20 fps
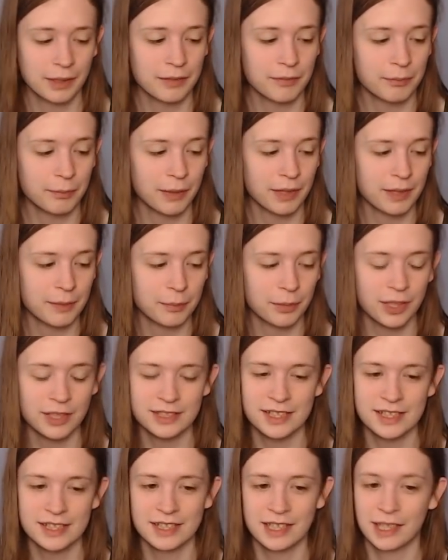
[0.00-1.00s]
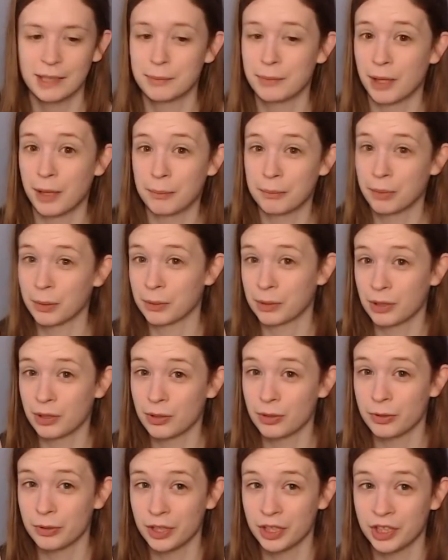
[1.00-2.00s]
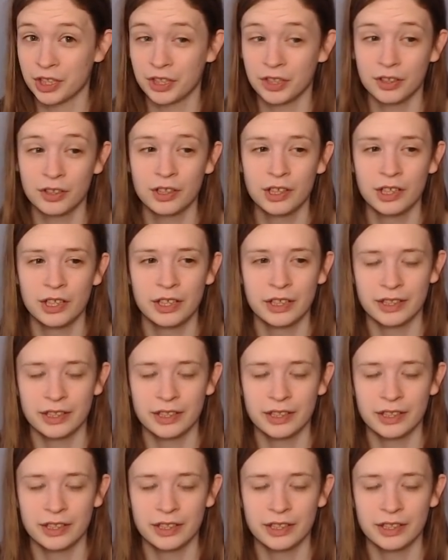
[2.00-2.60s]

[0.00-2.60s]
my process that I'm not probably going to do here,